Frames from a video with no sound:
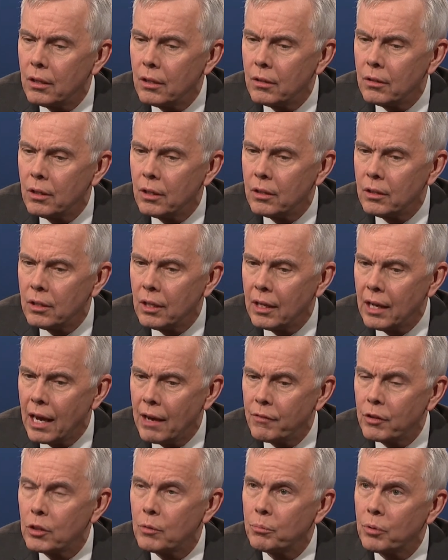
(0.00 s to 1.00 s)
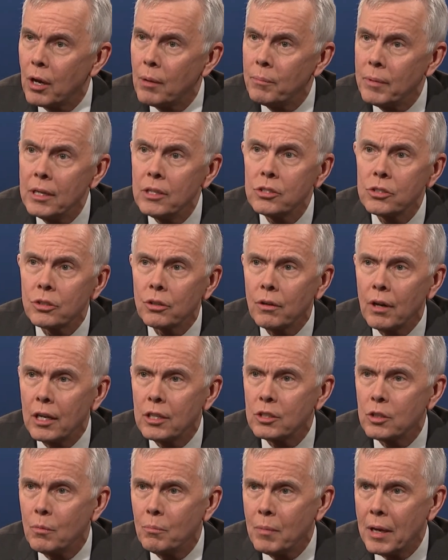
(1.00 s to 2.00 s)
that having the Prime Minister
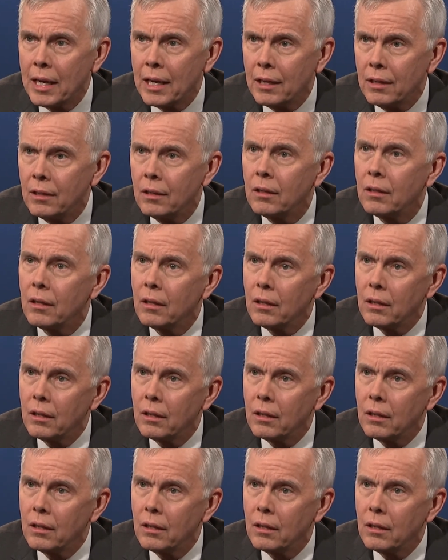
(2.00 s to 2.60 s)
as the main